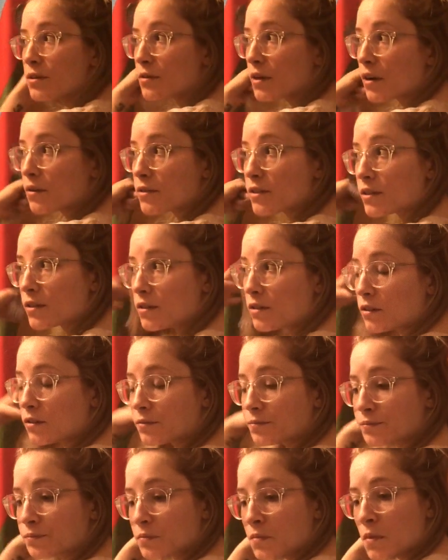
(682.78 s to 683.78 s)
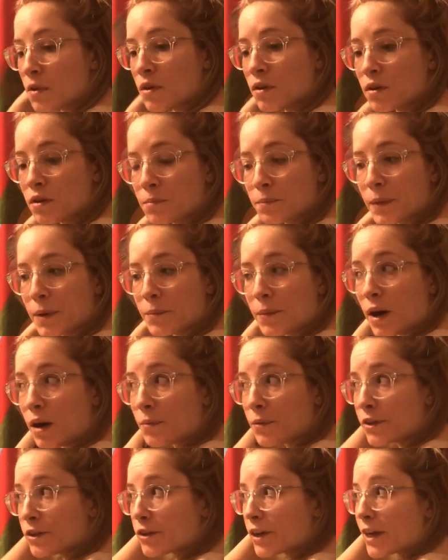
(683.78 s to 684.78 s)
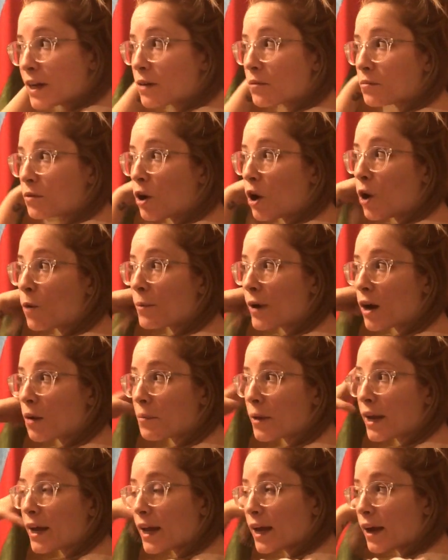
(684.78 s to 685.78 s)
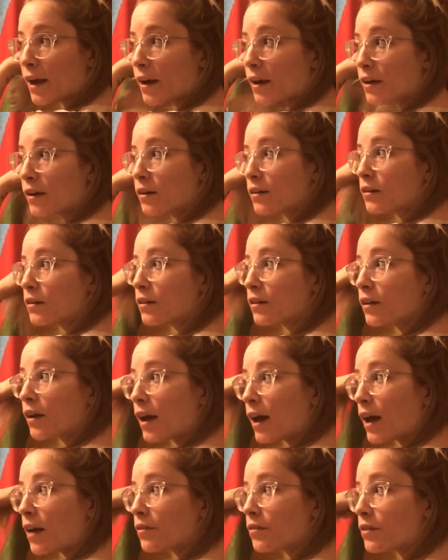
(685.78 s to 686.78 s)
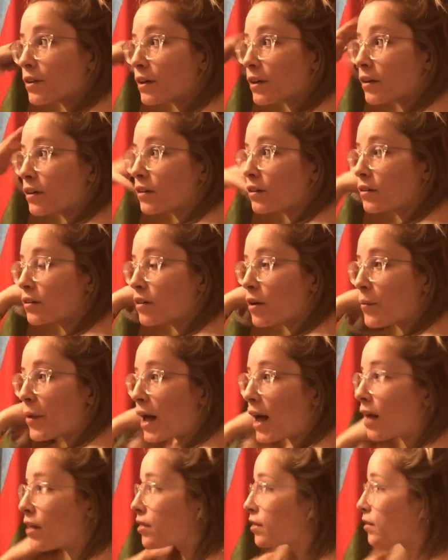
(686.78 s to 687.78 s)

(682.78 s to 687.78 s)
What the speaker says: when I was little, my mom would try to comb out my hair after a bath.